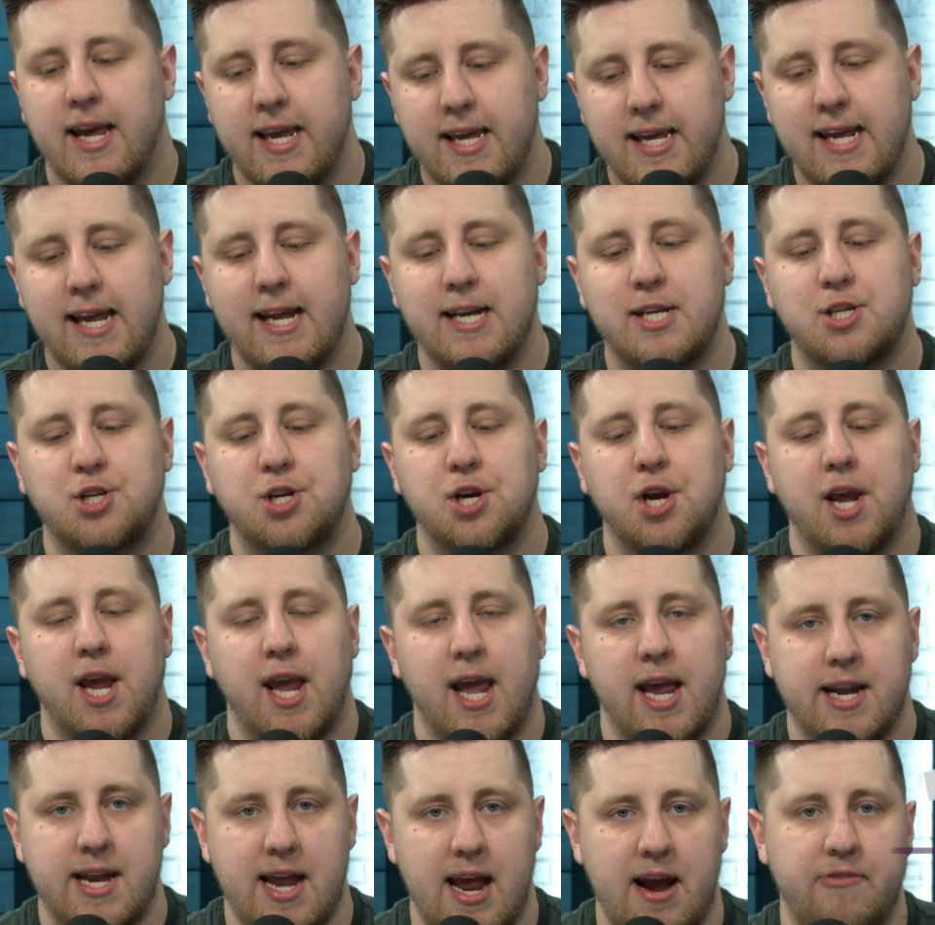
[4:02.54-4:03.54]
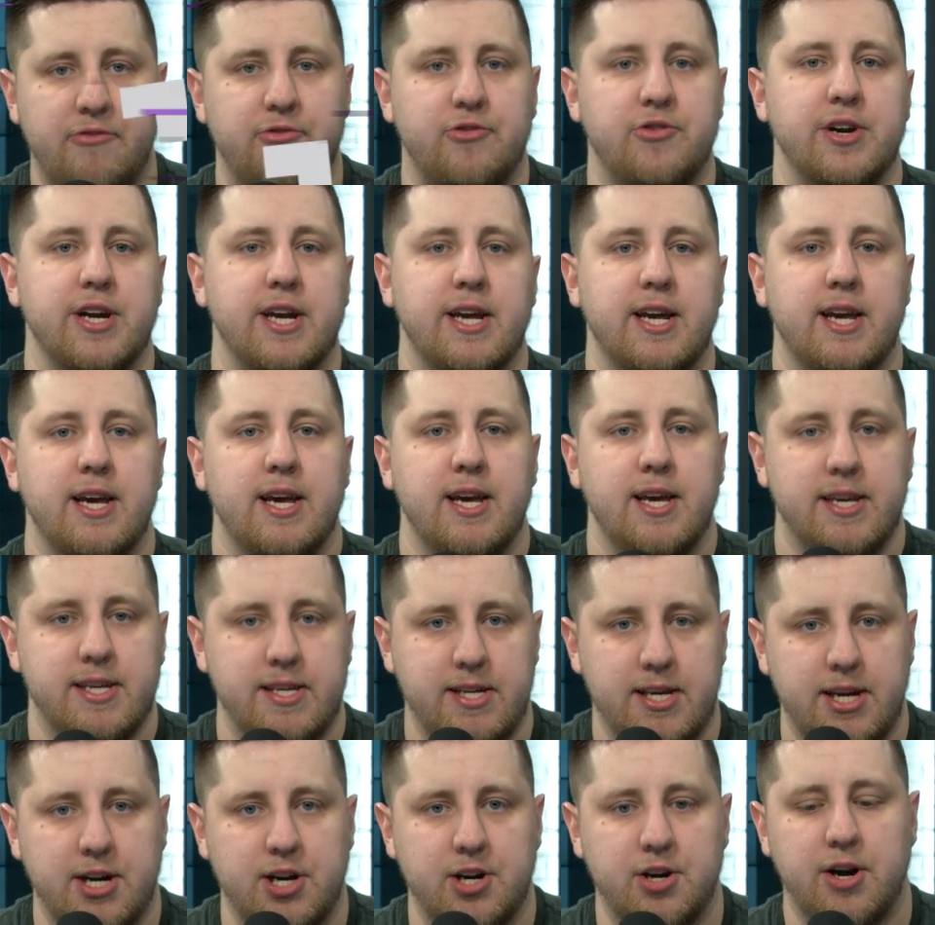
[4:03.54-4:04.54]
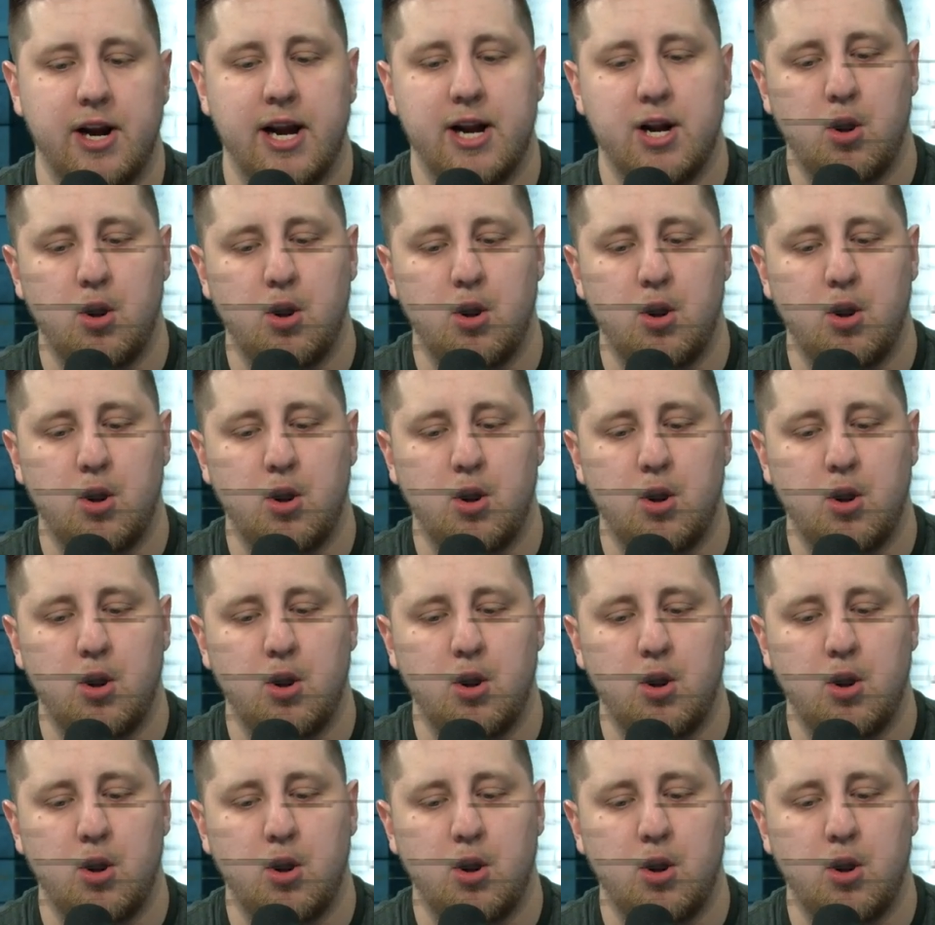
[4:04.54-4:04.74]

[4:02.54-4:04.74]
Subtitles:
each and every year. It